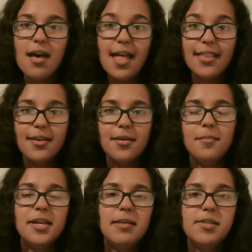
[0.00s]
Hello,
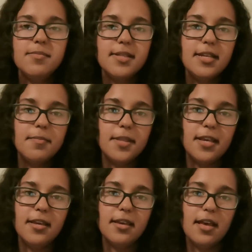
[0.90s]
my name is
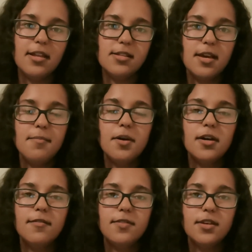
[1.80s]
Malikah and I'm
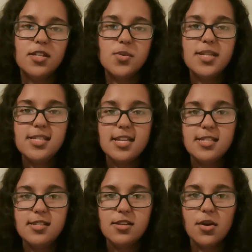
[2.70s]
part of the
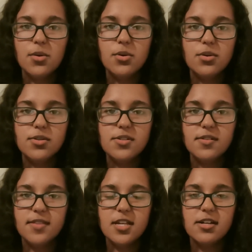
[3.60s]
2018 cohort of
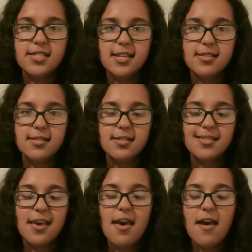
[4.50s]
the RTS's
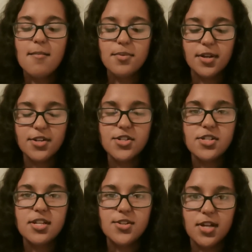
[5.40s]

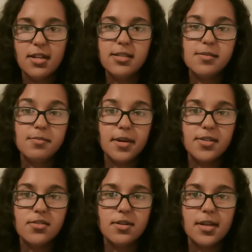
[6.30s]
Production and Journalism
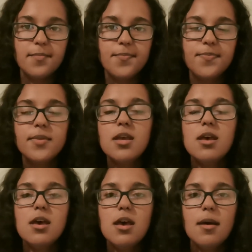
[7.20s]
Bursary.
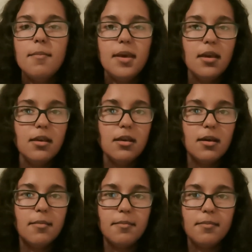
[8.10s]
Being a